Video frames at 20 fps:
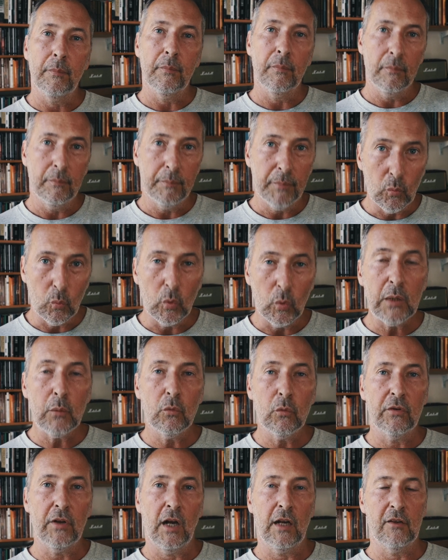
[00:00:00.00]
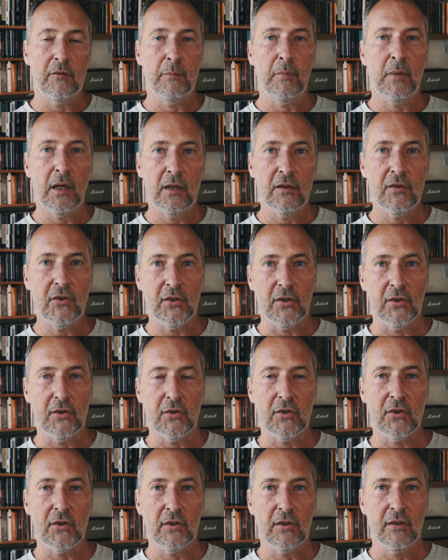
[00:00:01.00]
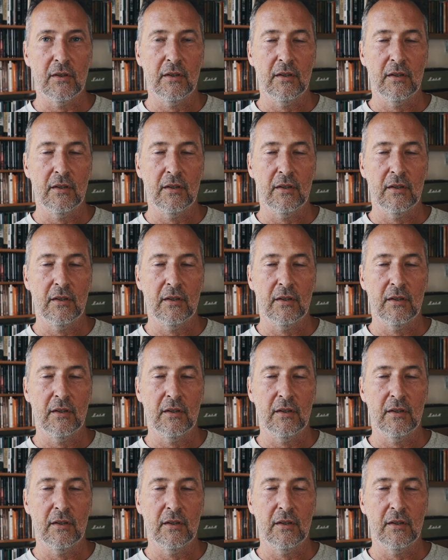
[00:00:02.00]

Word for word: but we will die as martyrs,